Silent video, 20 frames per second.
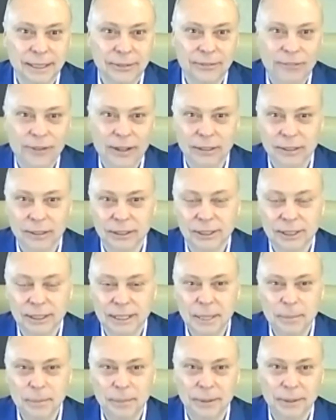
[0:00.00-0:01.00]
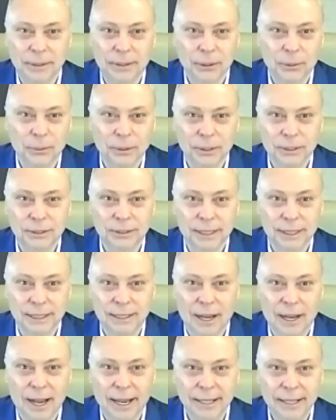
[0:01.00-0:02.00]
they fell asleep. In other words, they
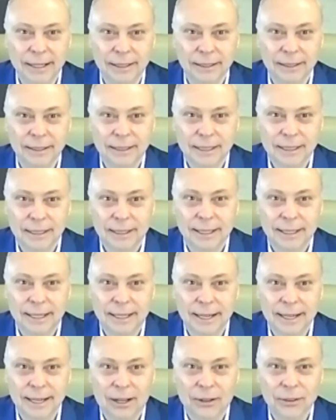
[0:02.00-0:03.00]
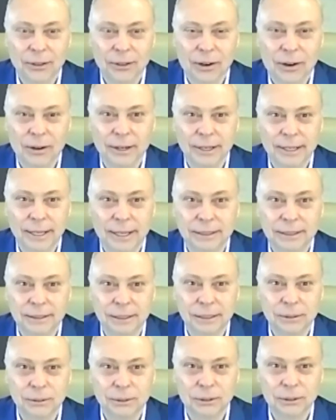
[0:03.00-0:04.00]
died. And now the
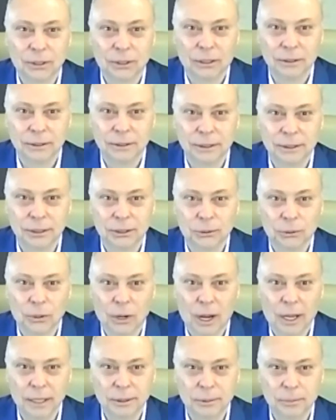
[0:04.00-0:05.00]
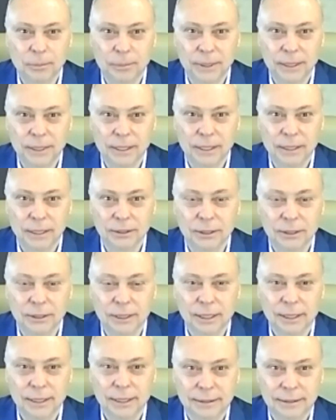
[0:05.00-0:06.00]
congregation was all distraught because
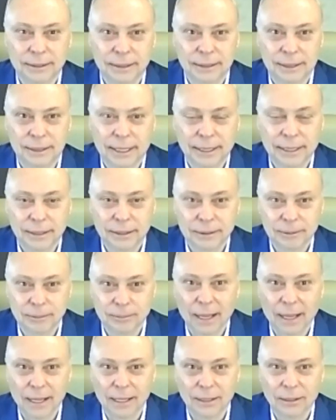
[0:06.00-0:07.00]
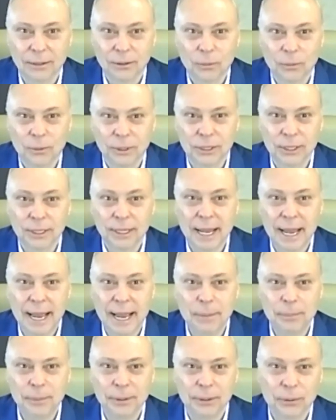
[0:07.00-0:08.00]
they said, what's going to
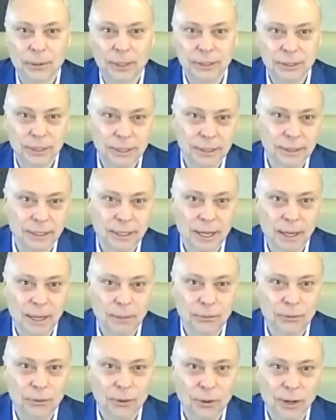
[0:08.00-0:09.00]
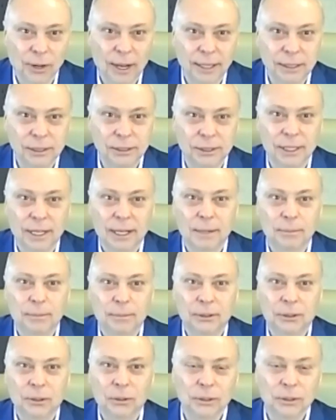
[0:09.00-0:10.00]
happen? Christ's going to come for us,
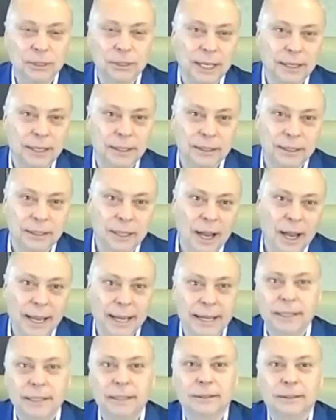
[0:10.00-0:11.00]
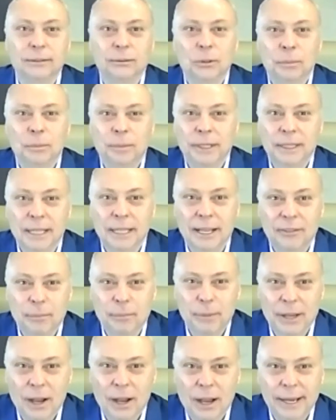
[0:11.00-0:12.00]
but those that are died will be left
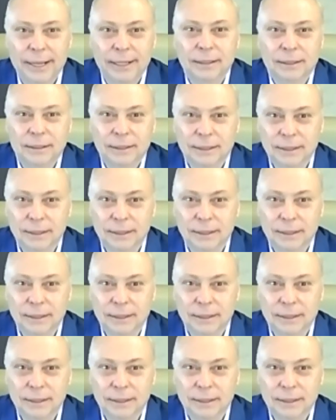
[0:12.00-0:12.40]
behind.